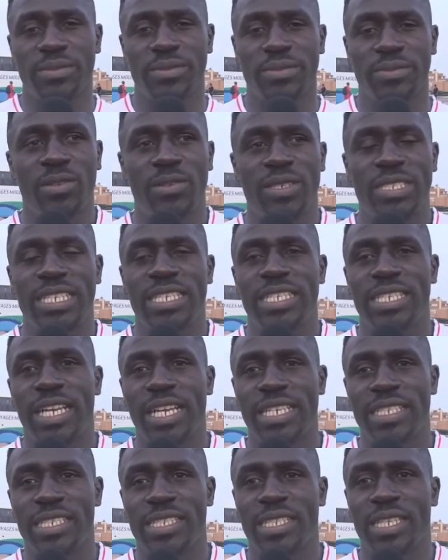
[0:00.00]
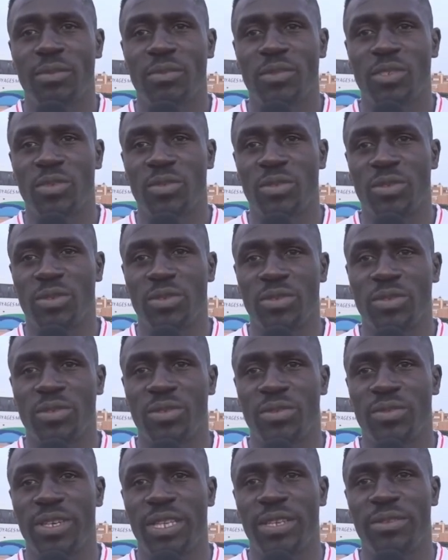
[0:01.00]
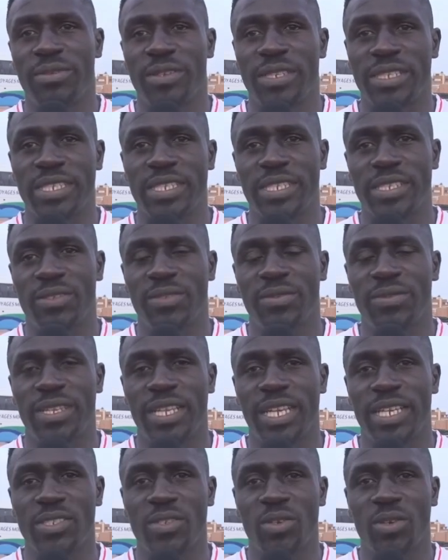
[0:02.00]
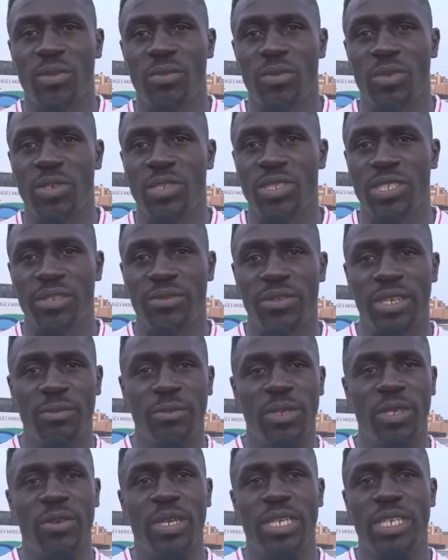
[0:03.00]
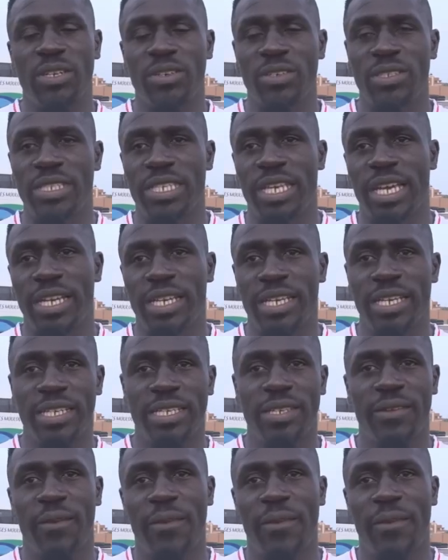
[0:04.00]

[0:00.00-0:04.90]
Always encourage them to feel free, to feel at home, because even me when I was younger